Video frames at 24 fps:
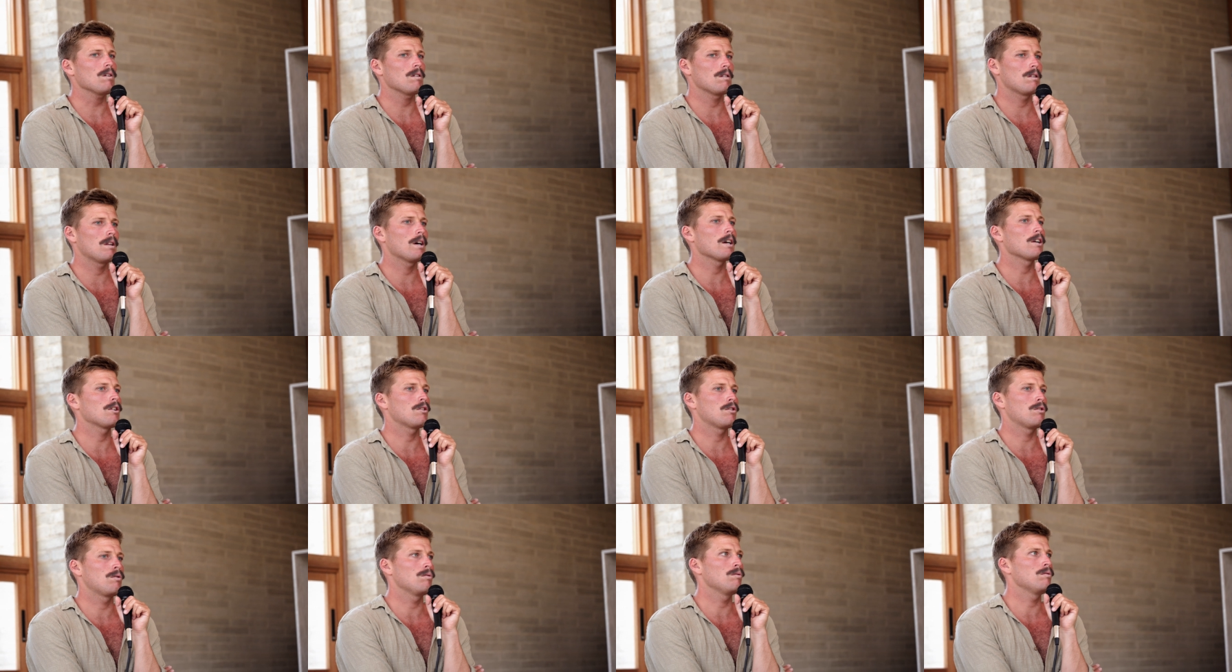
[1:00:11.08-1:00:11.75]

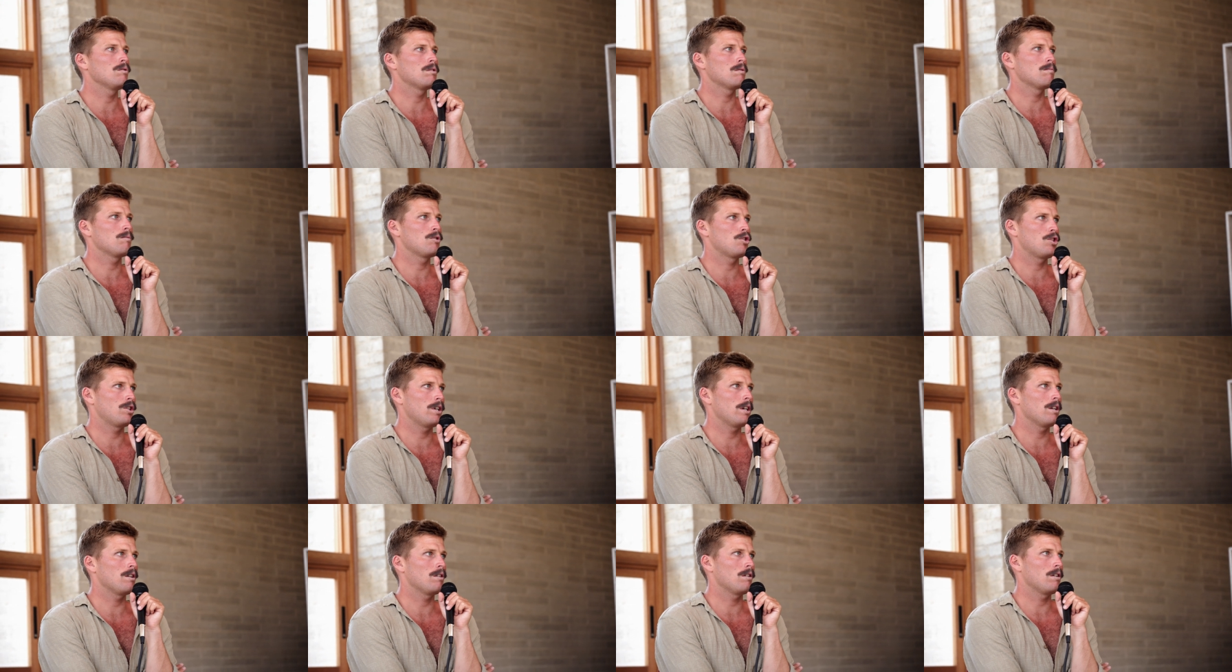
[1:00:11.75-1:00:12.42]
Like, do some yeah,
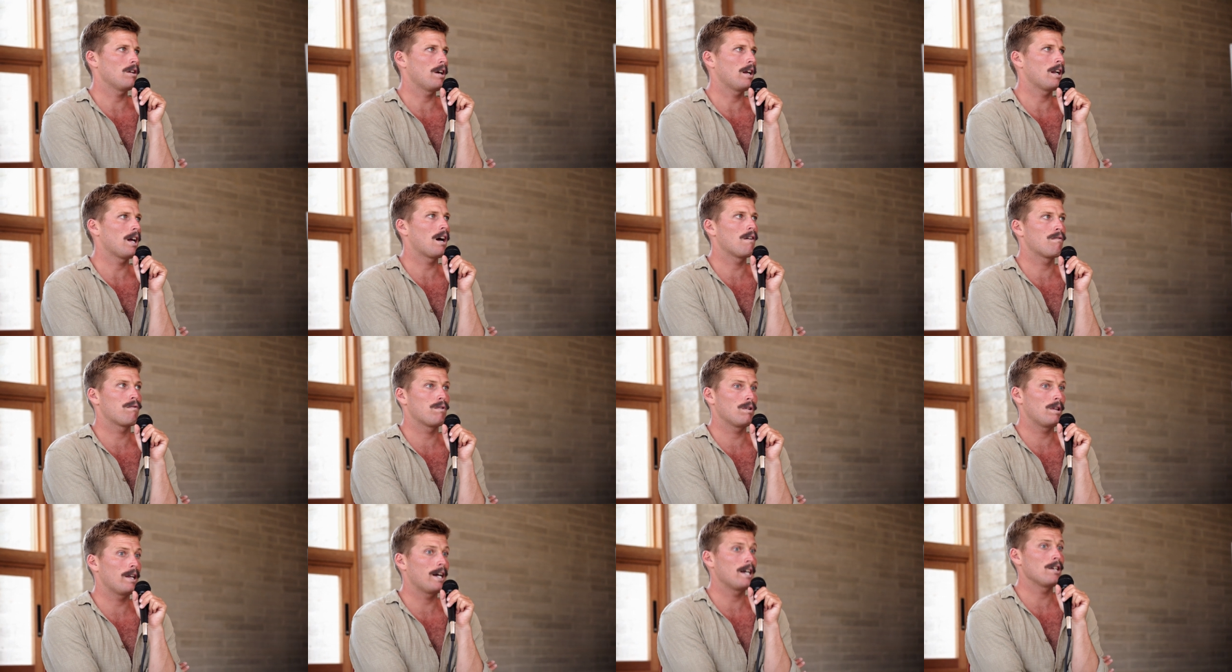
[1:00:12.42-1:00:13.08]
shit and so
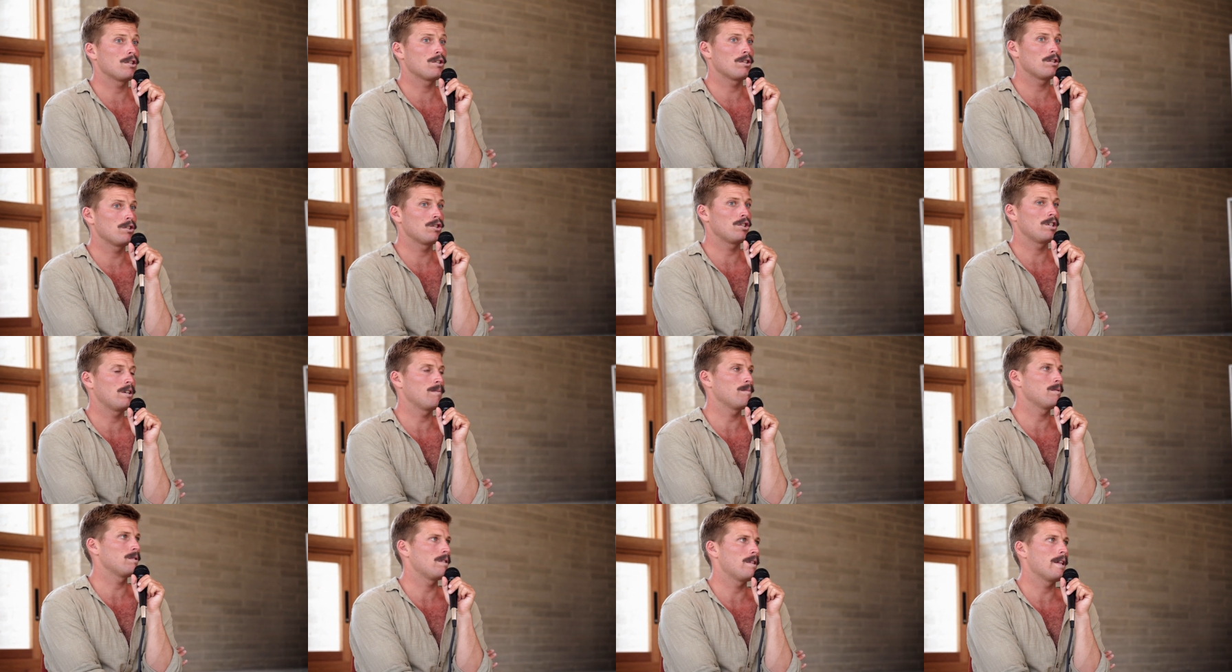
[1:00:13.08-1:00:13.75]
have
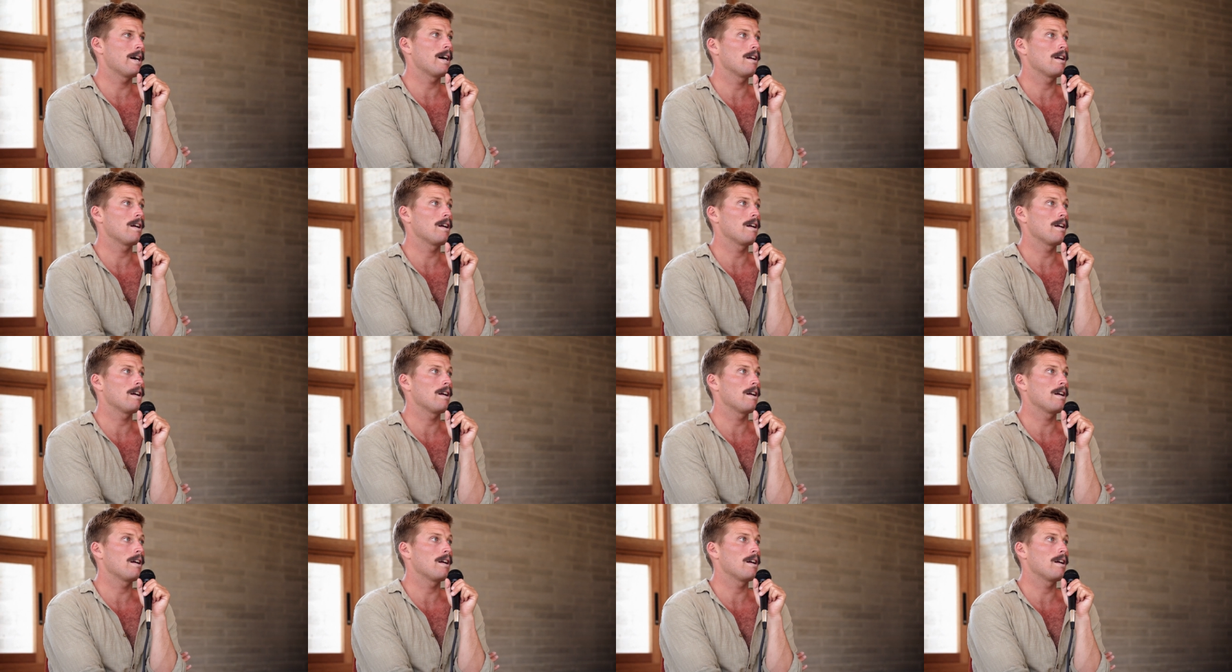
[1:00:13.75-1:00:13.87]
relationships true.